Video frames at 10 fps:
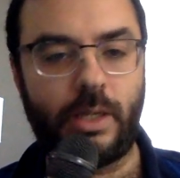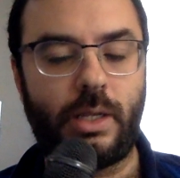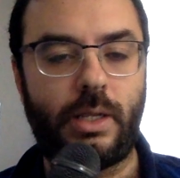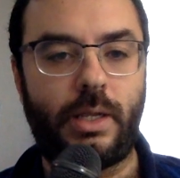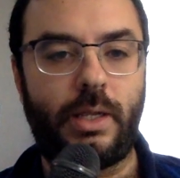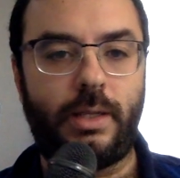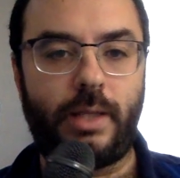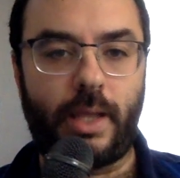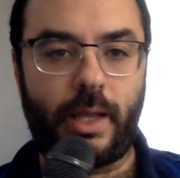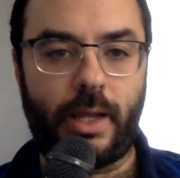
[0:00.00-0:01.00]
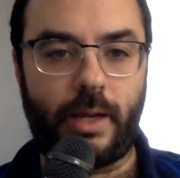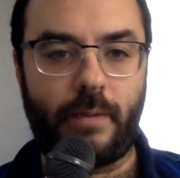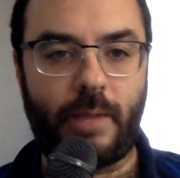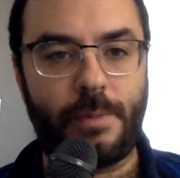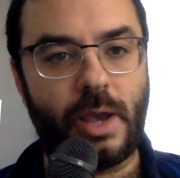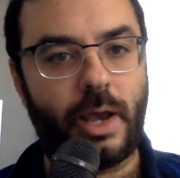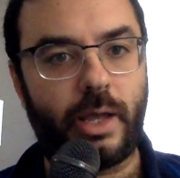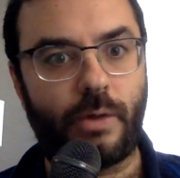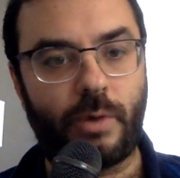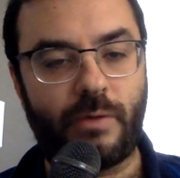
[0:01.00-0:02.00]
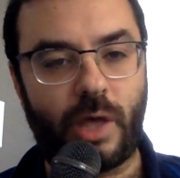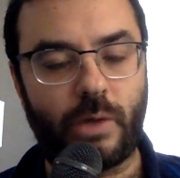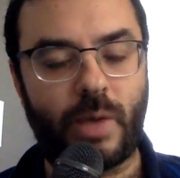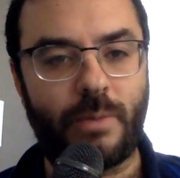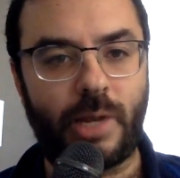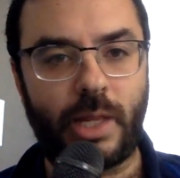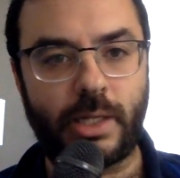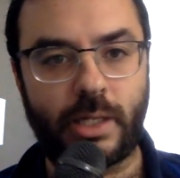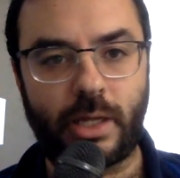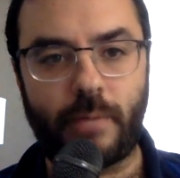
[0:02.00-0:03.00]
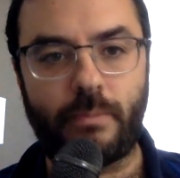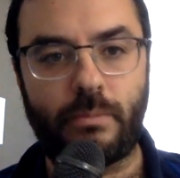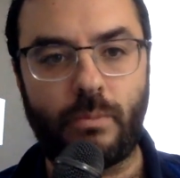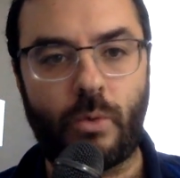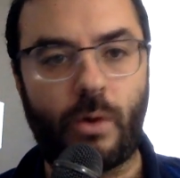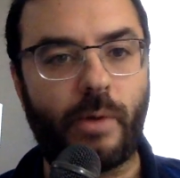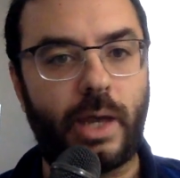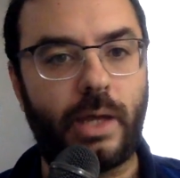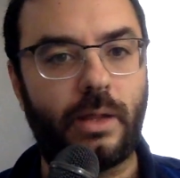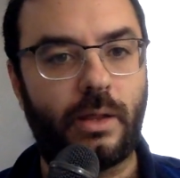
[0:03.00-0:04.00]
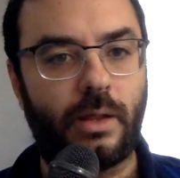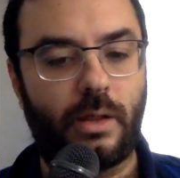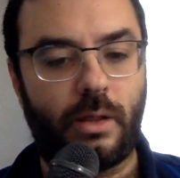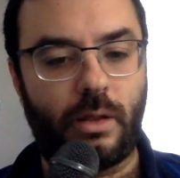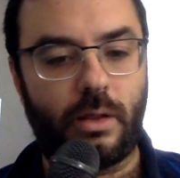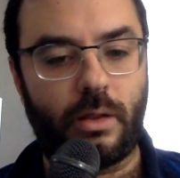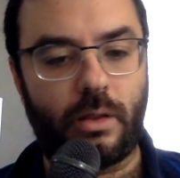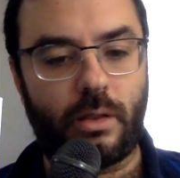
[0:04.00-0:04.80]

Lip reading: then maybe I'd reevaluate. But I like to think I'm more right than wrong.